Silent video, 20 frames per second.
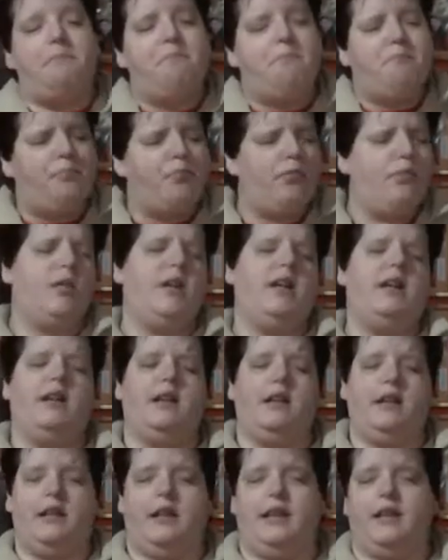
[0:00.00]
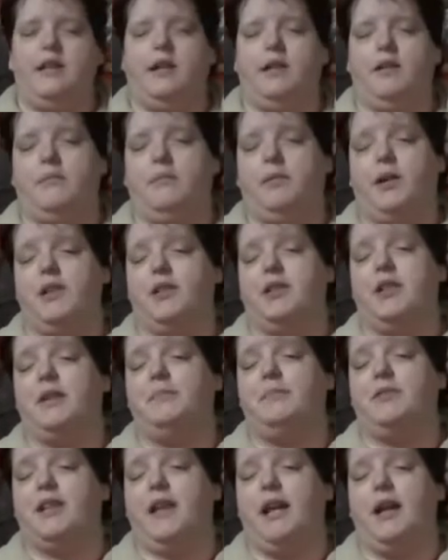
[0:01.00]
brilliantly done by
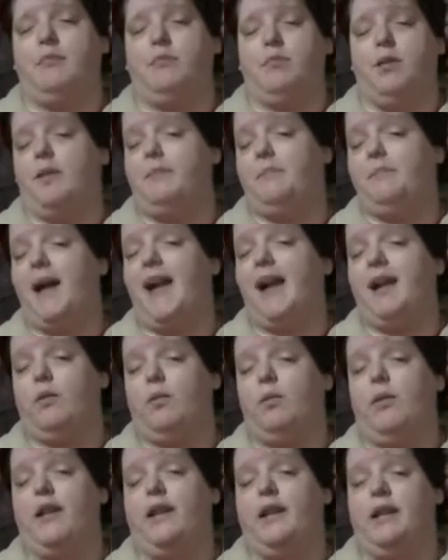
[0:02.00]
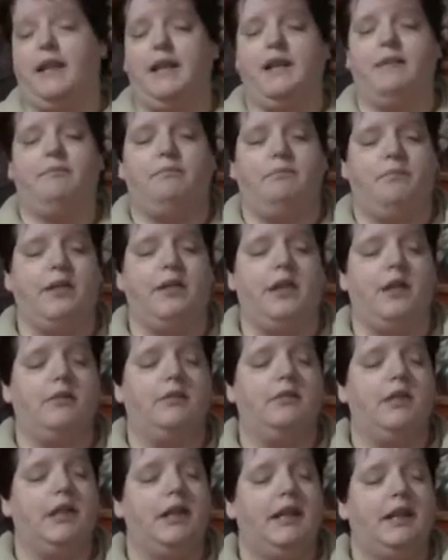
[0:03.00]
James Cameron back when he, you know,
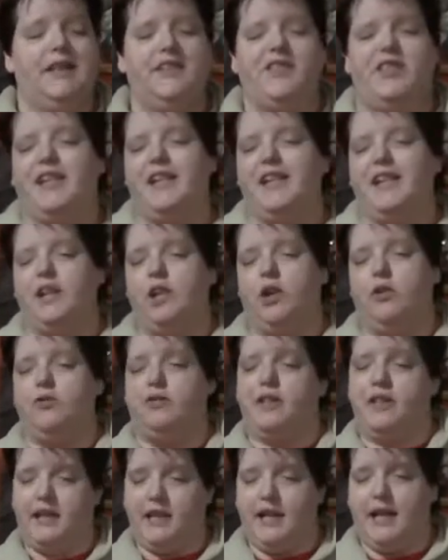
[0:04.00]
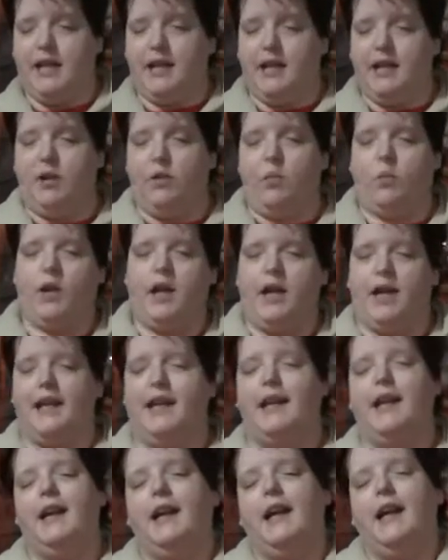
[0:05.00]
his ego didn't get in the
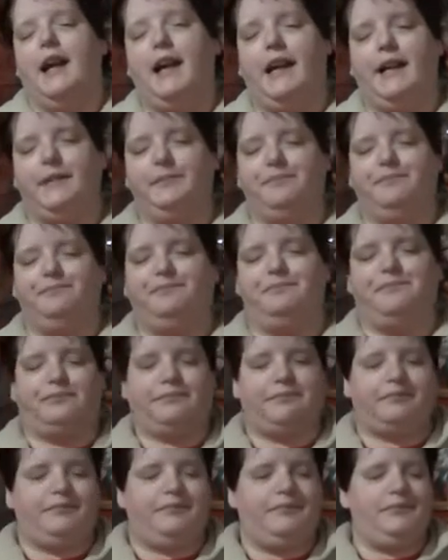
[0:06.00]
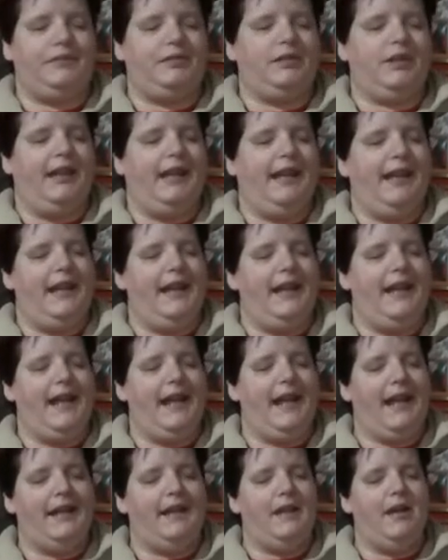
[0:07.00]
way.
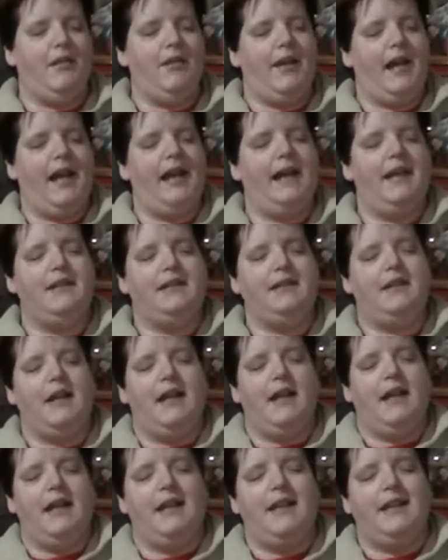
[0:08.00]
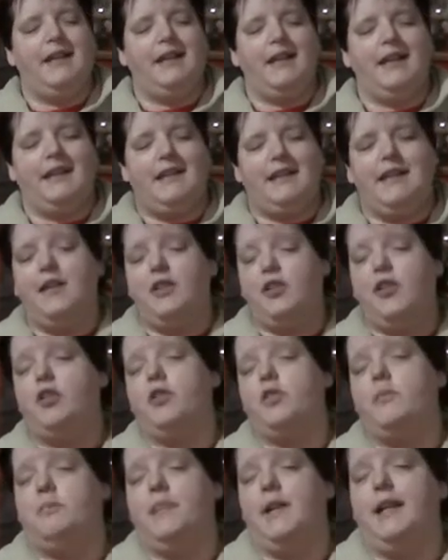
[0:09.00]
You know, and this
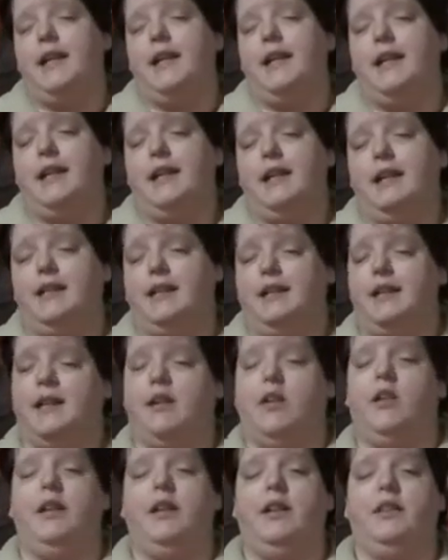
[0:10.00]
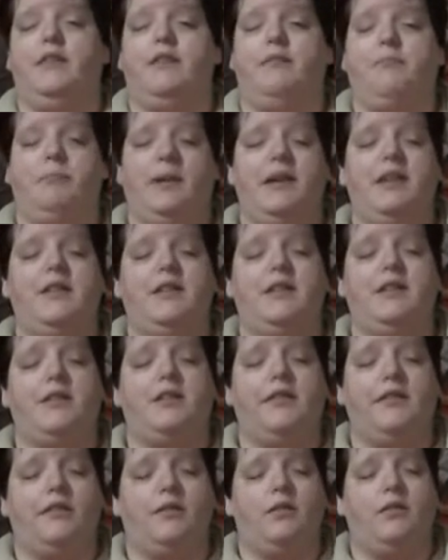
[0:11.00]
should be the kind of basis
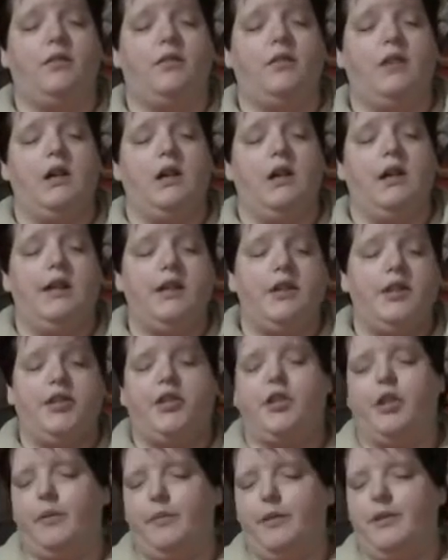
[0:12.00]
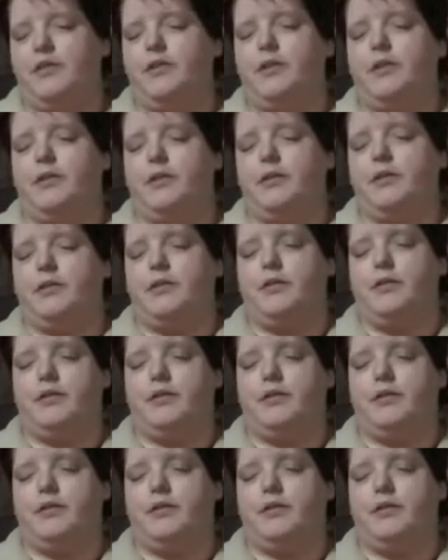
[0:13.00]
for showing to